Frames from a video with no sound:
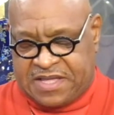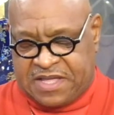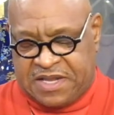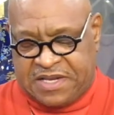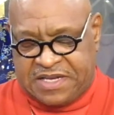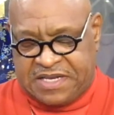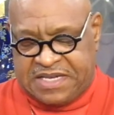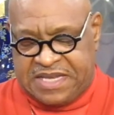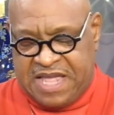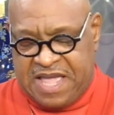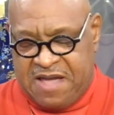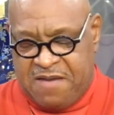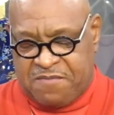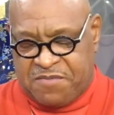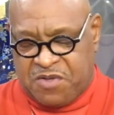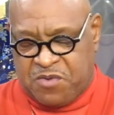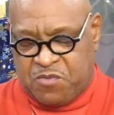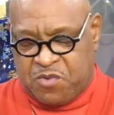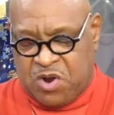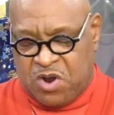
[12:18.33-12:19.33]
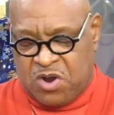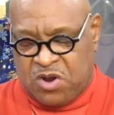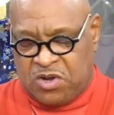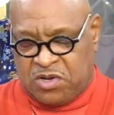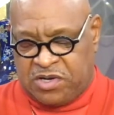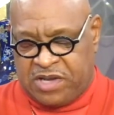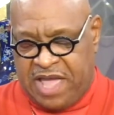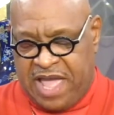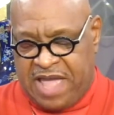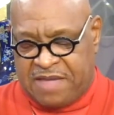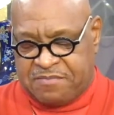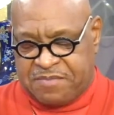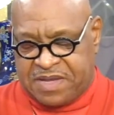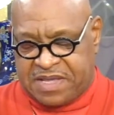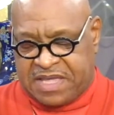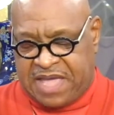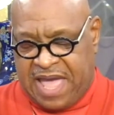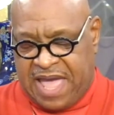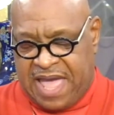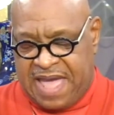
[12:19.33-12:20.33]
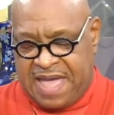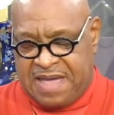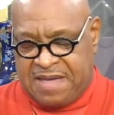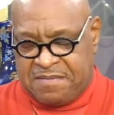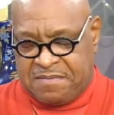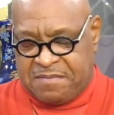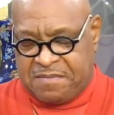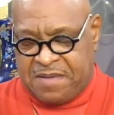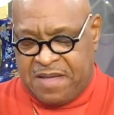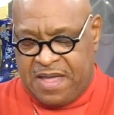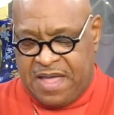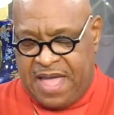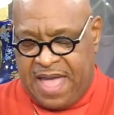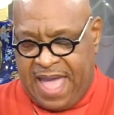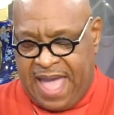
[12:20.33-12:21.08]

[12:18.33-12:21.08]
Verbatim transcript: condemned the world and became